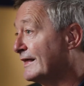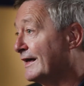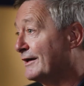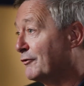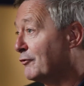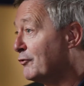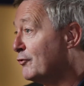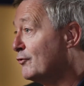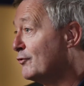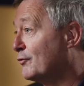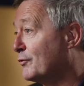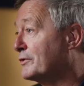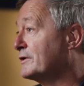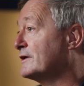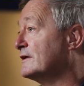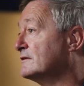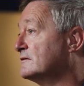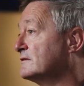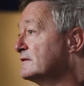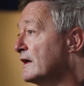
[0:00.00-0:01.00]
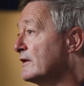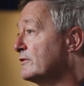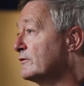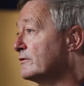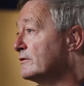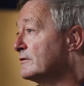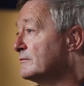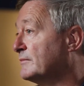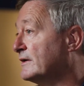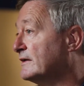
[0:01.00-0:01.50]
that, all working
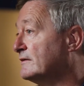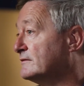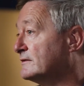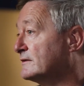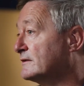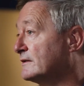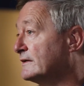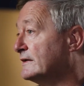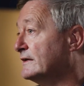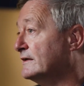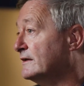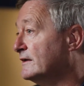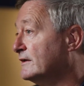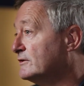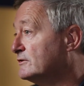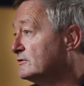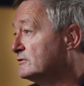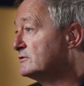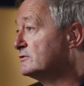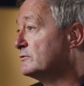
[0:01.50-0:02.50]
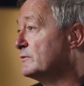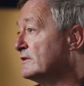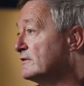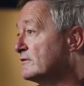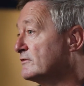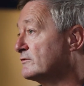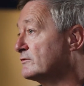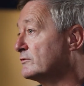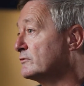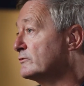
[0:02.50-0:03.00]
together, basically, doing
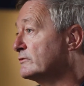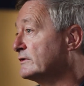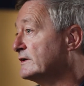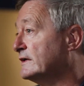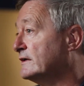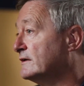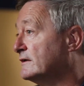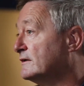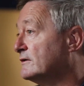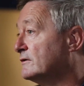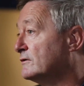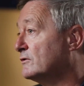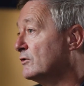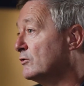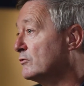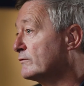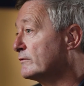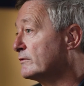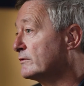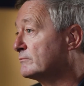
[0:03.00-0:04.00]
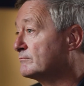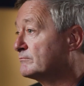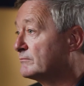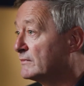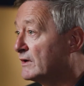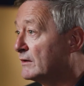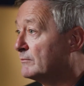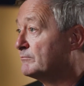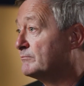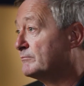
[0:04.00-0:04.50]
the story over
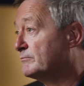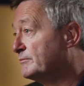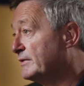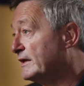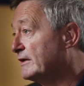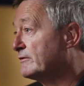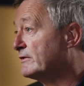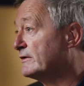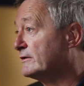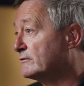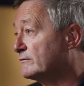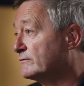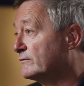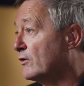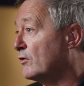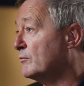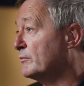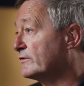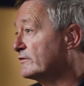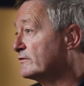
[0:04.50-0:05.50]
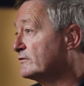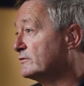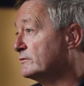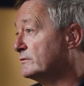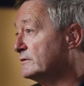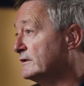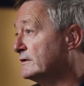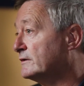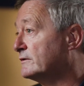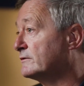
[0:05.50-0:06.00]
a period of almost
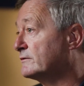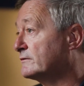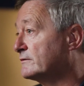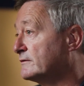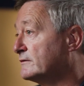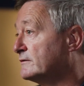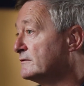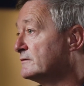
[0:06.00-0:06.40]
2 years.